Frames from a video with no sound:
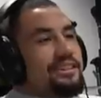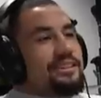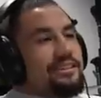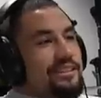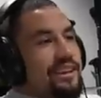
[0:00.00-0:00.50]

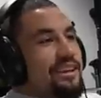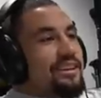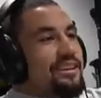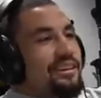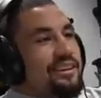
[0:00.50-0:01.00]
smoking that,
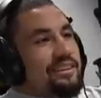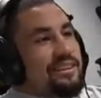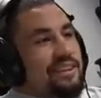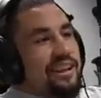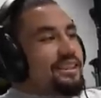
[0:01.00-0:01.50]
weed while then.
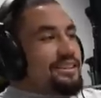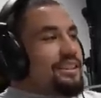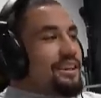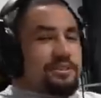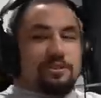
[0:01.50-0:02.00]
That actually
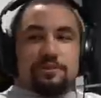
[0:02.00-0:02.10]
sounds awesome.